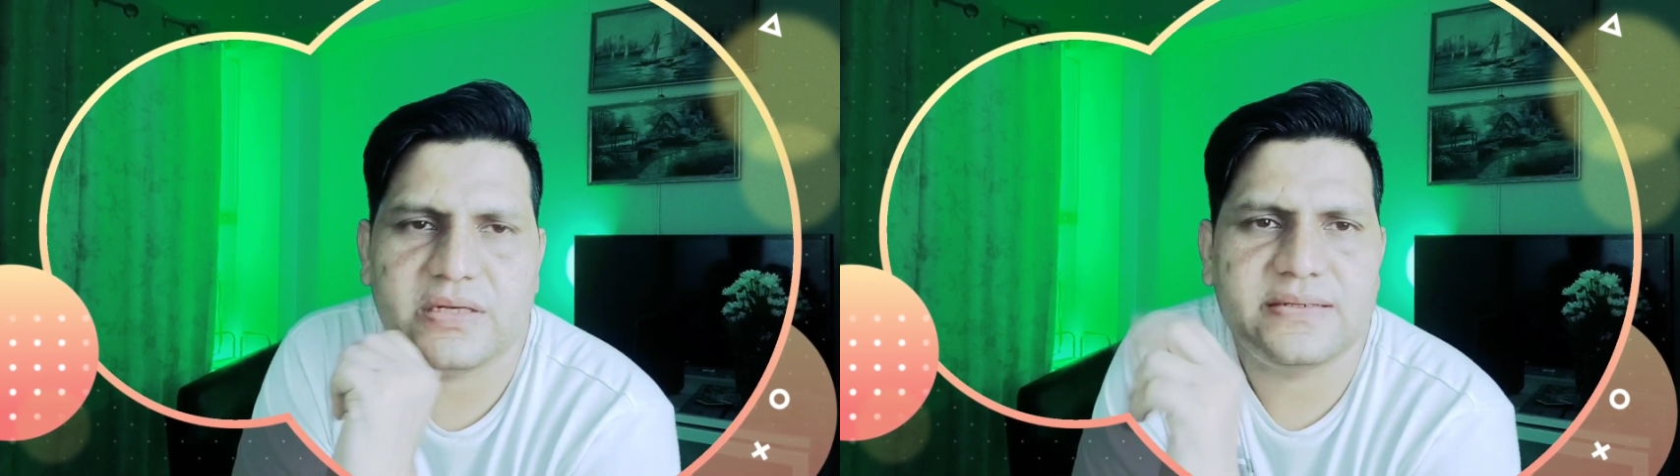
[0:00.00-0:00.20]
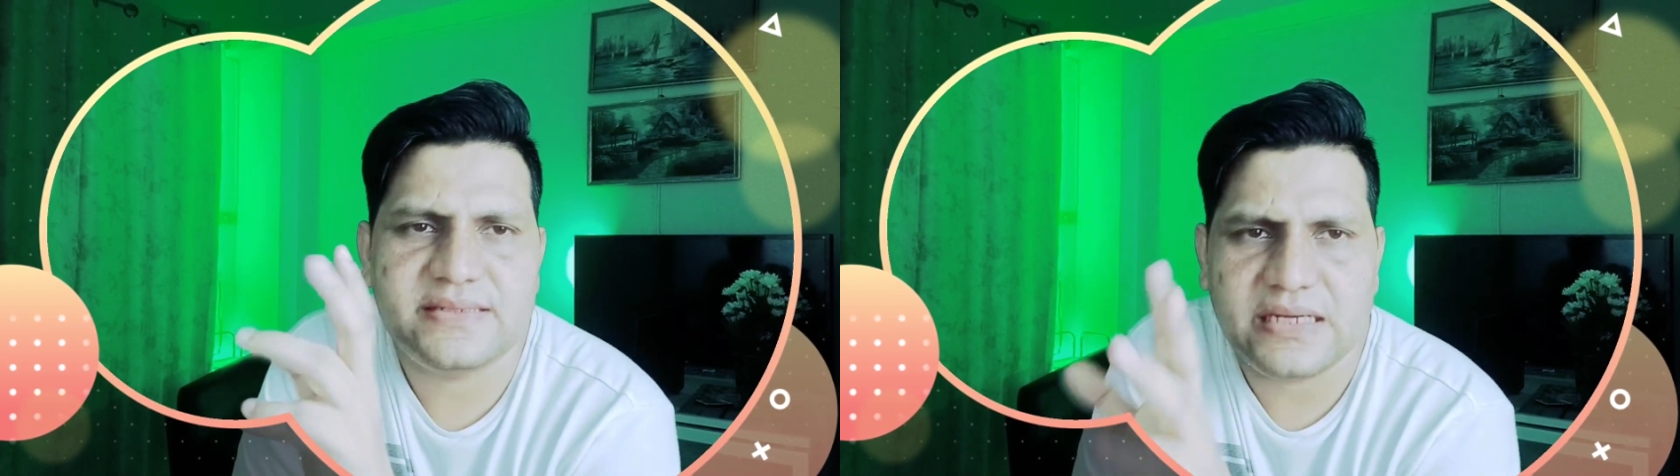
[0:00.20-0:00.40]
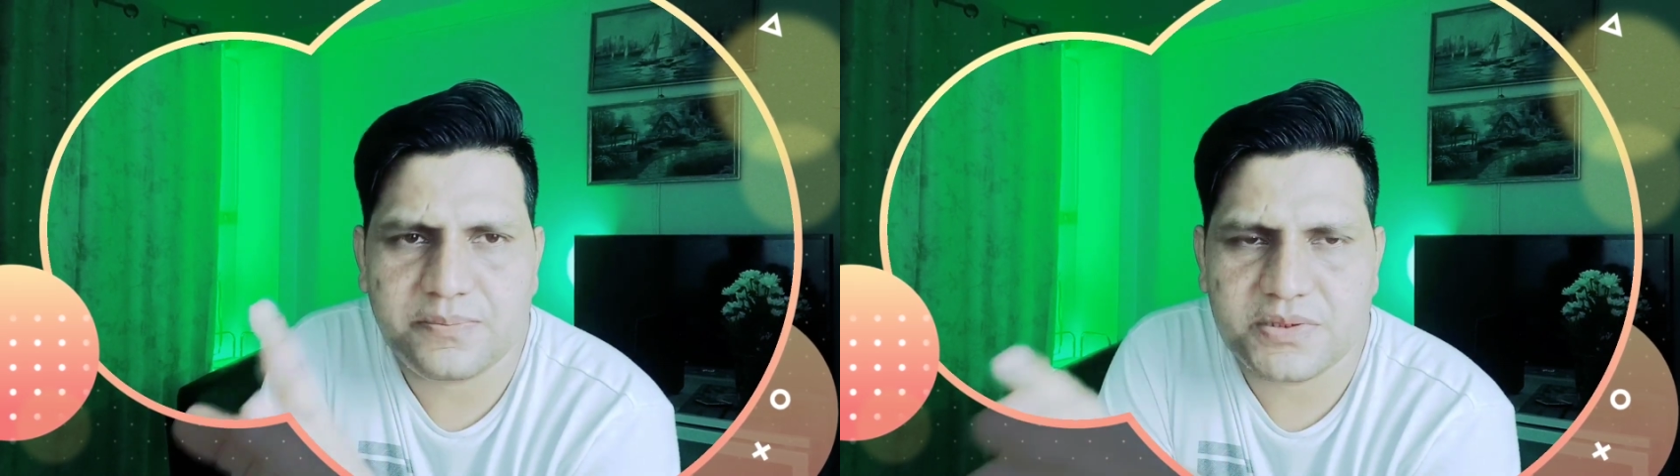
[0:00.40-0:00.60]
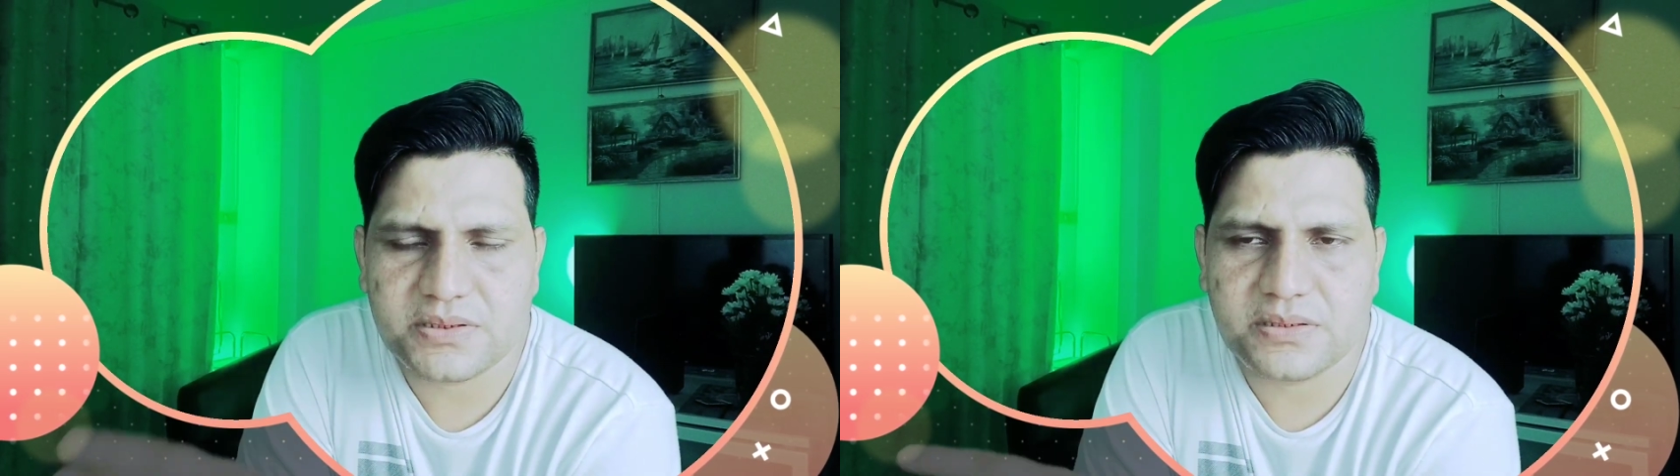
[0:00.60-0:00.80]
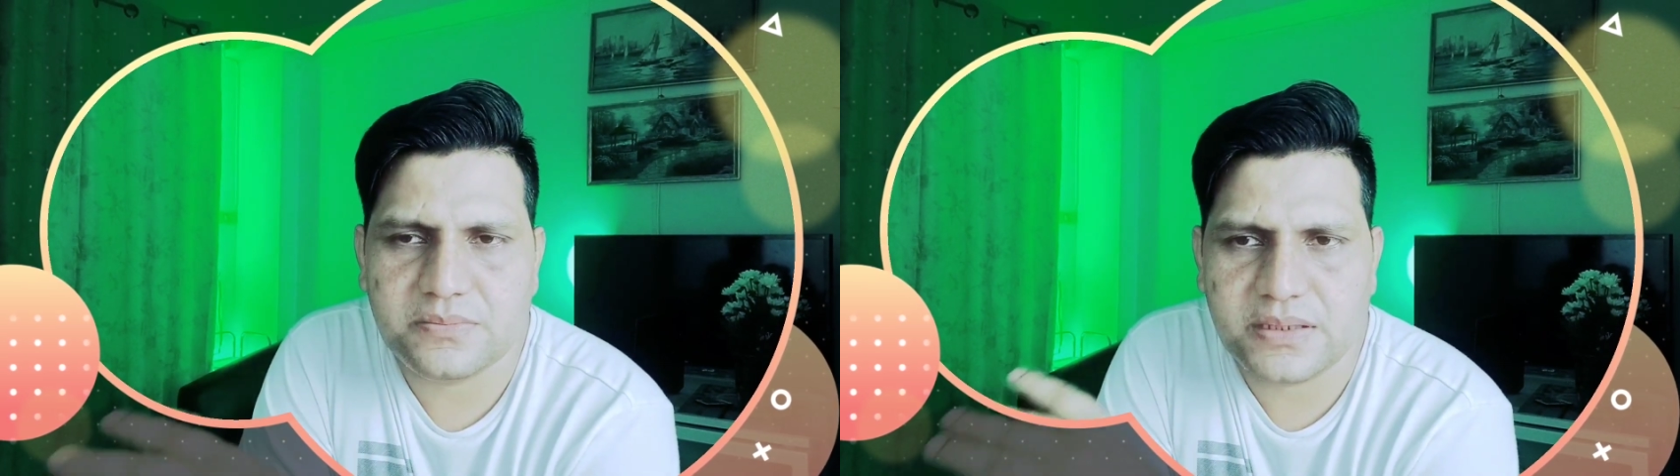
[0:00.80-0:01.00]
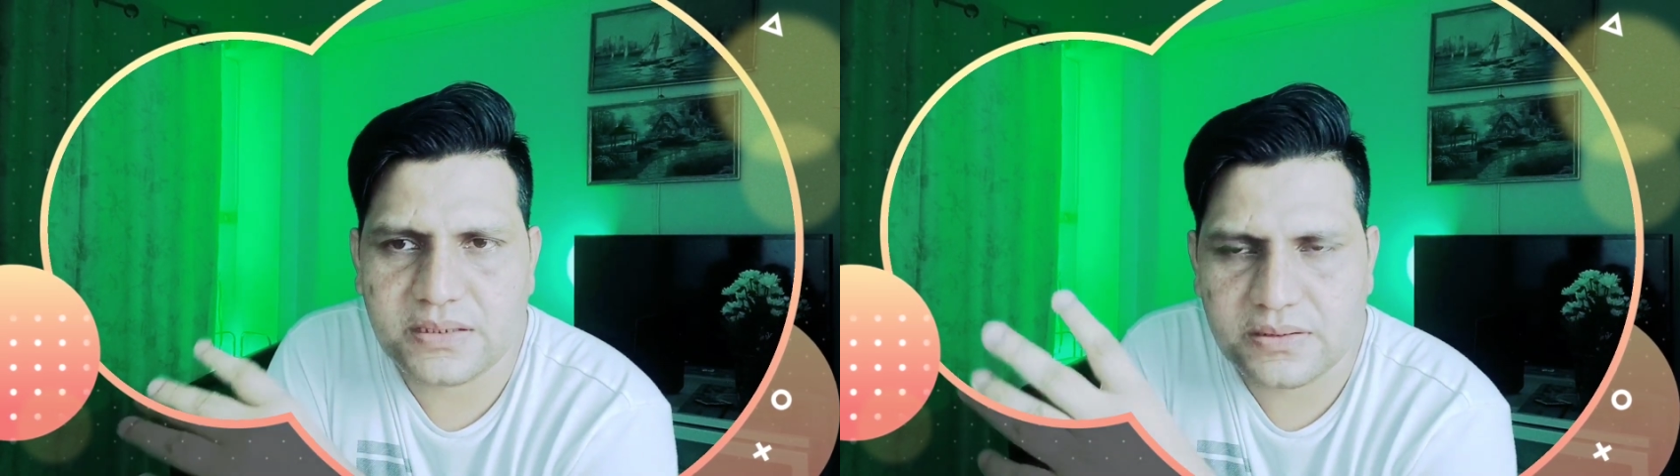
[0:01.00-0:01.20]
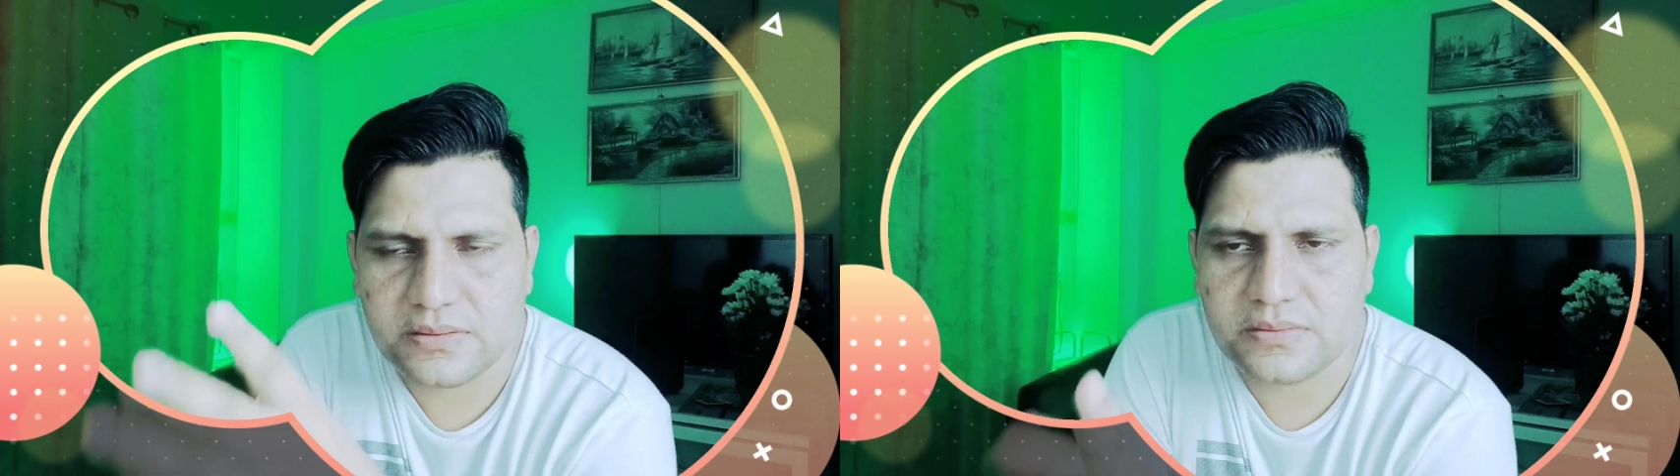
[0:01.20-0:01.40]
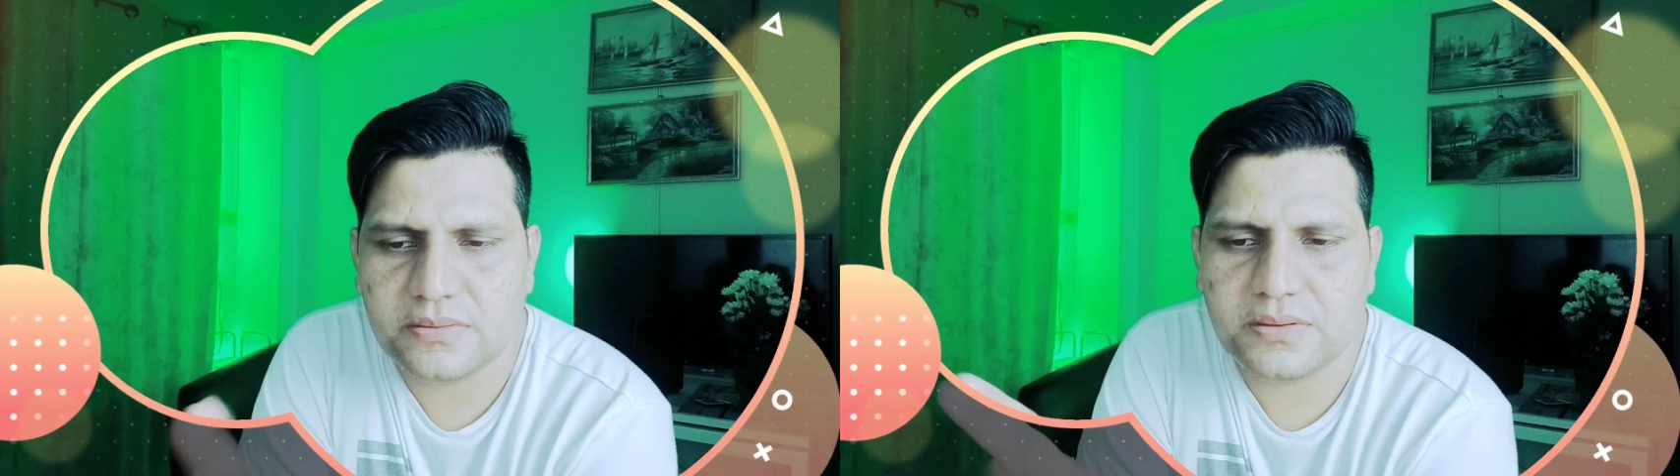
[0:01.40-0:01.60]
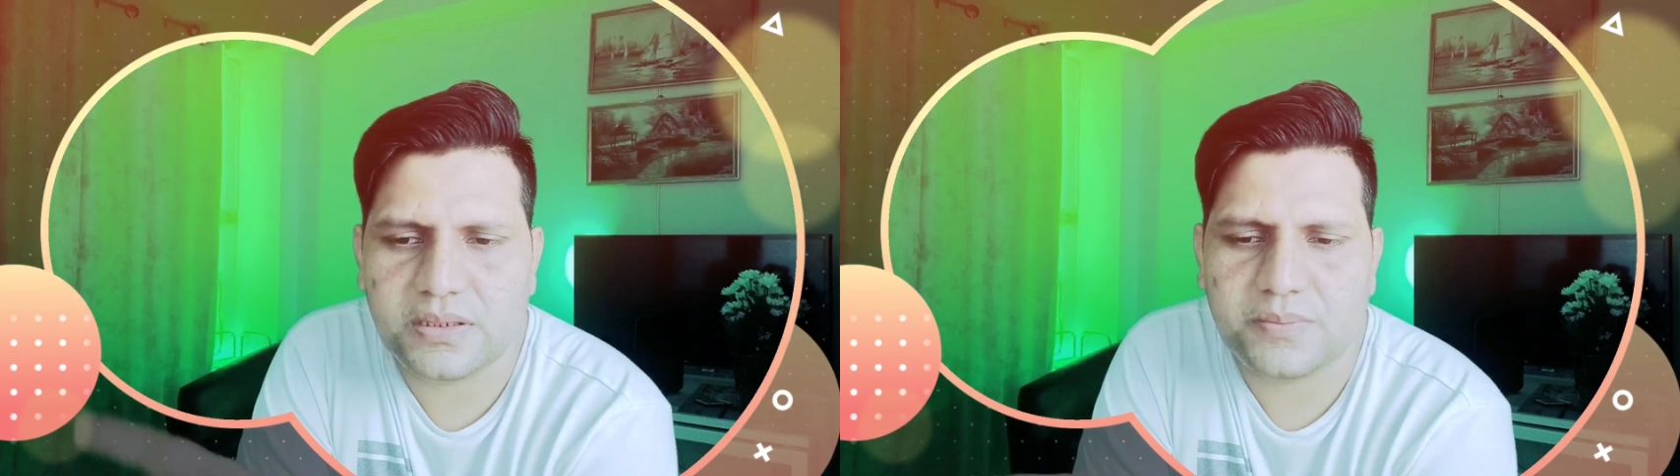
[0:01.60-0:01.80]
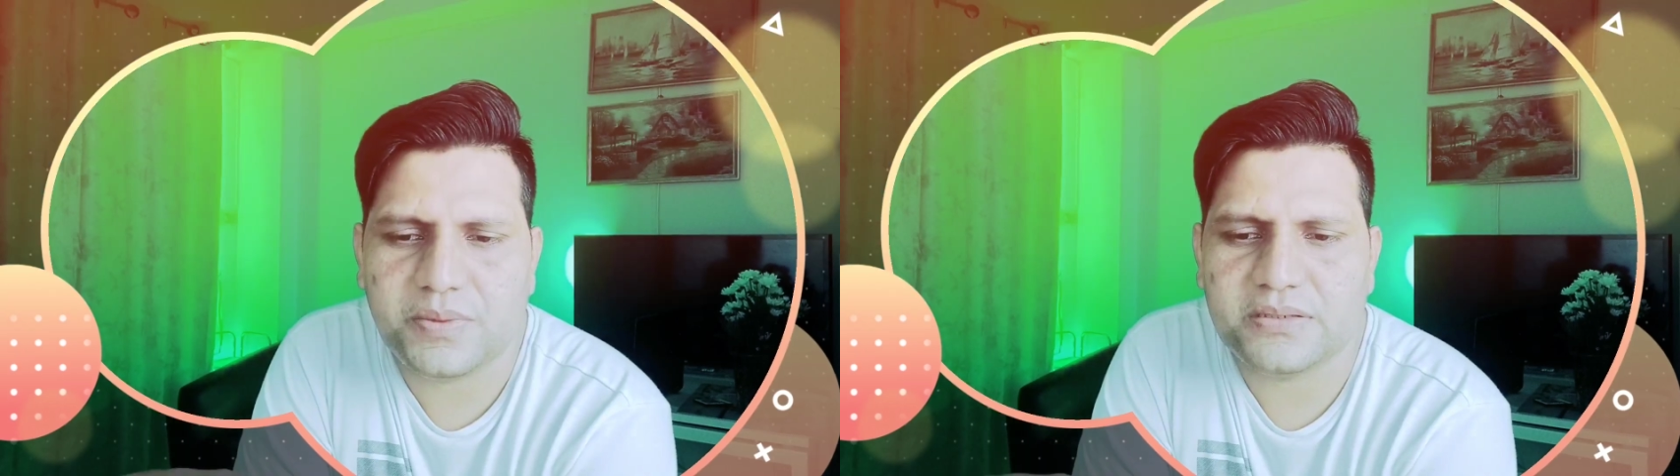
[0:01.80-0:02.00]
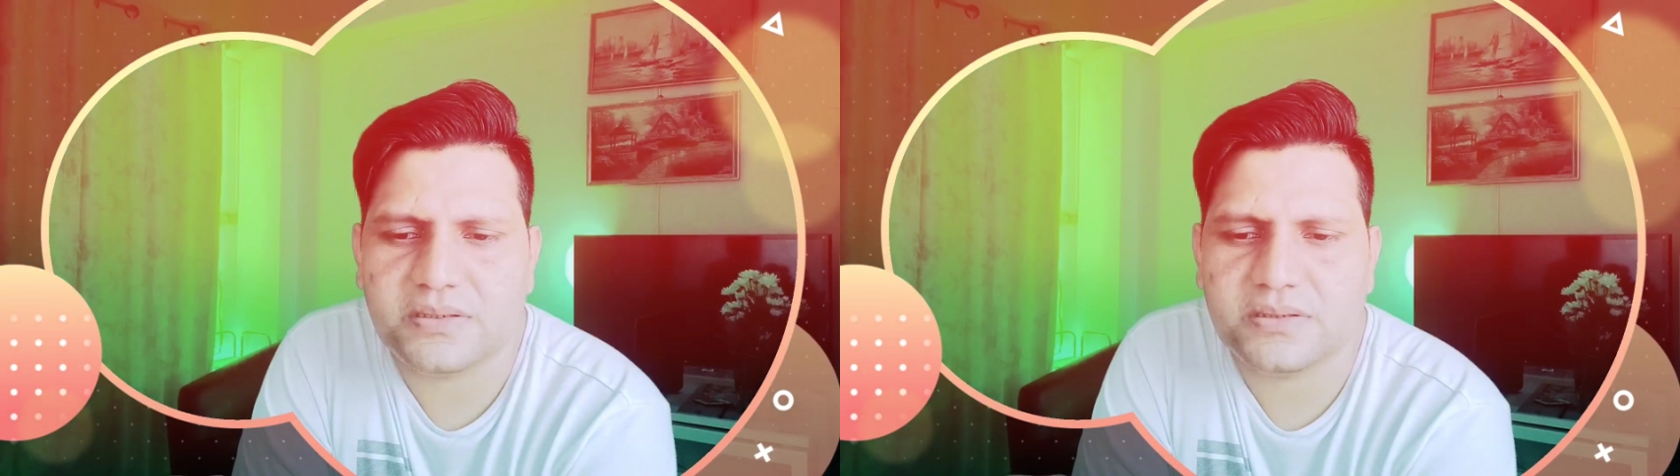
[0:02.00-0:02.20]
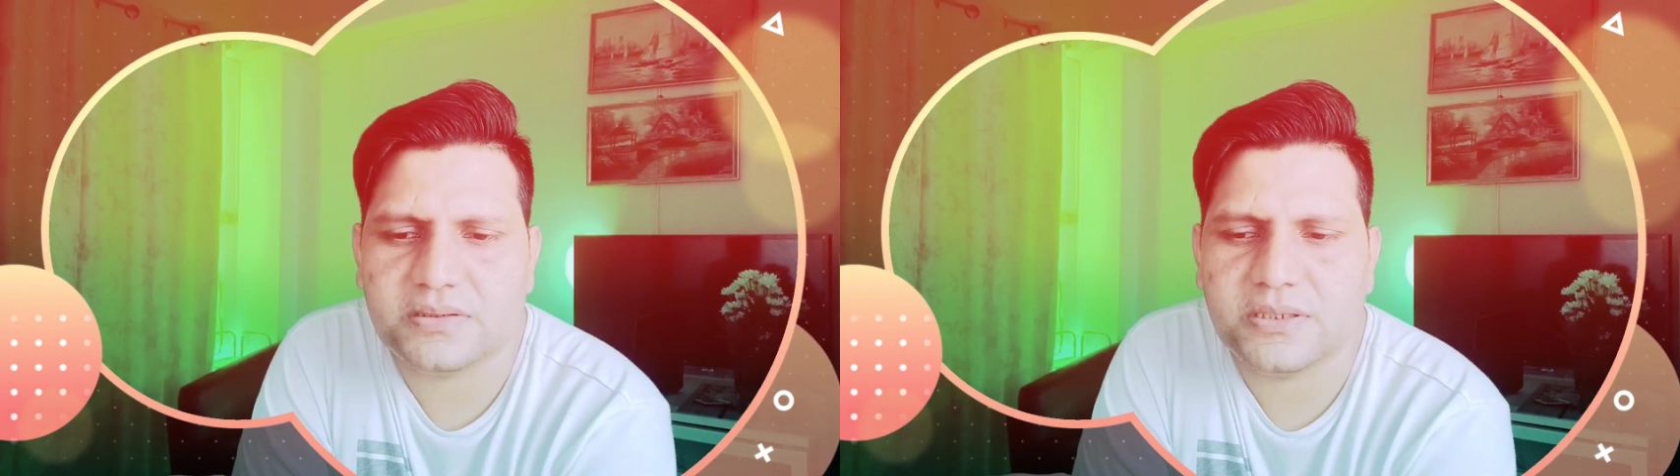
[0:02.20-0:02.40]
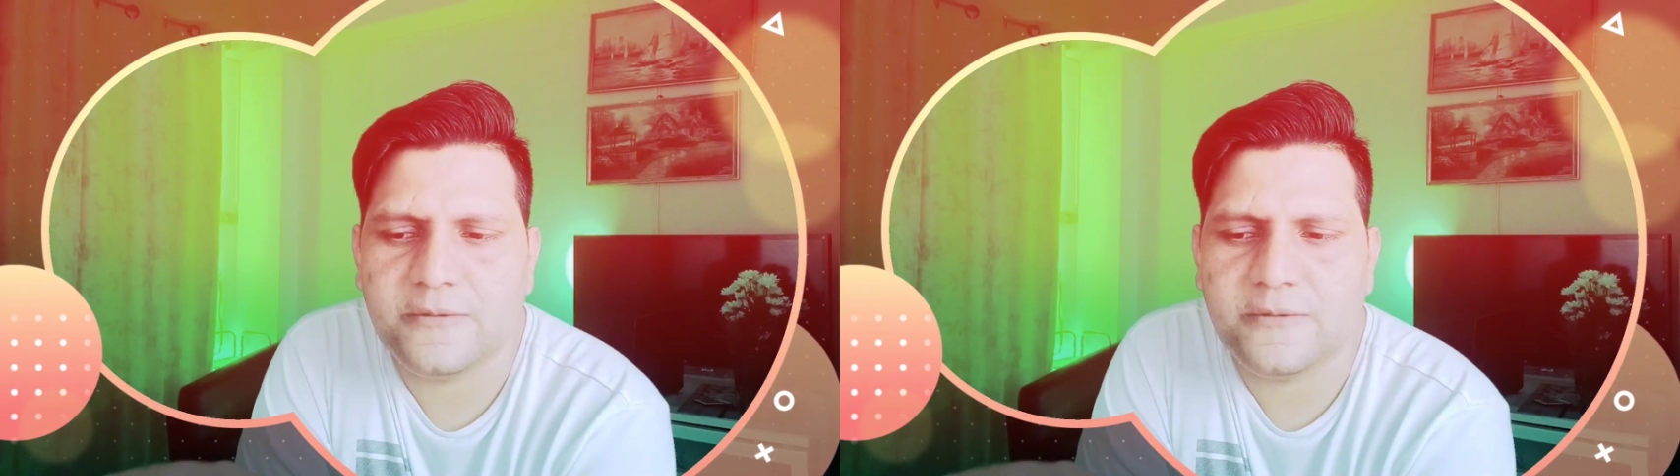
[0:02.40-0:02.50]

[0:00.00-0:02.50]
And it happens in many uh, places,